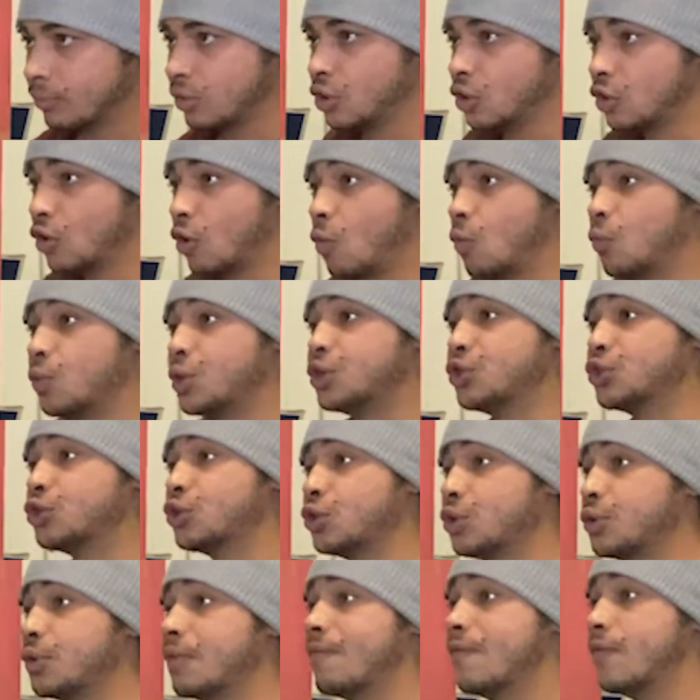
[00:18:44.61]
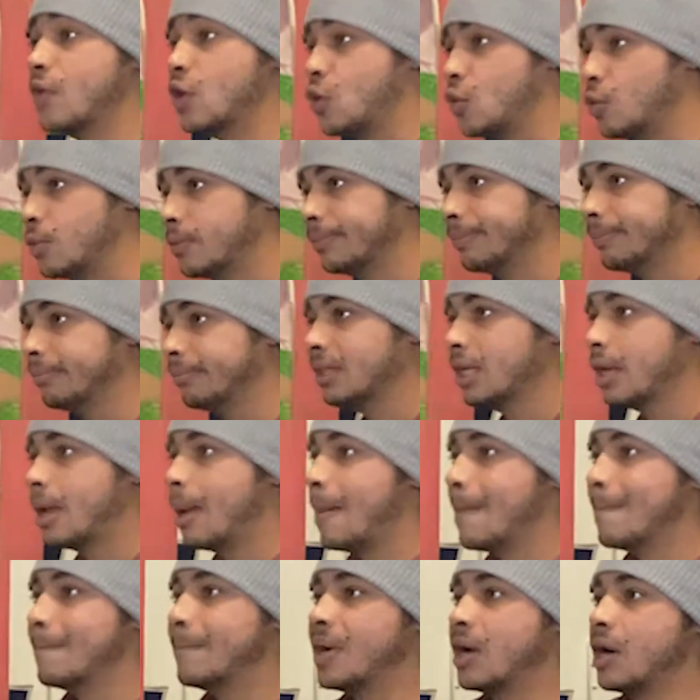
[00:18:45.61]
You know, we should vote,
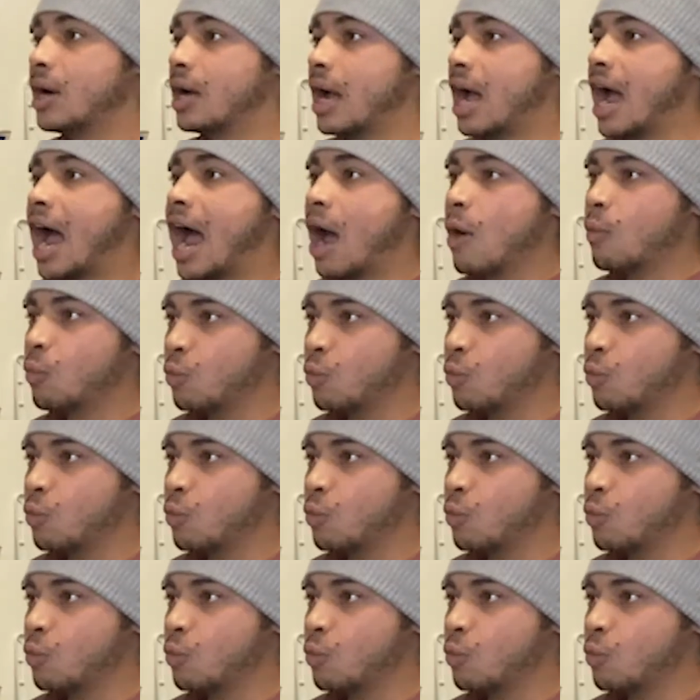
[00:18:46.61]
but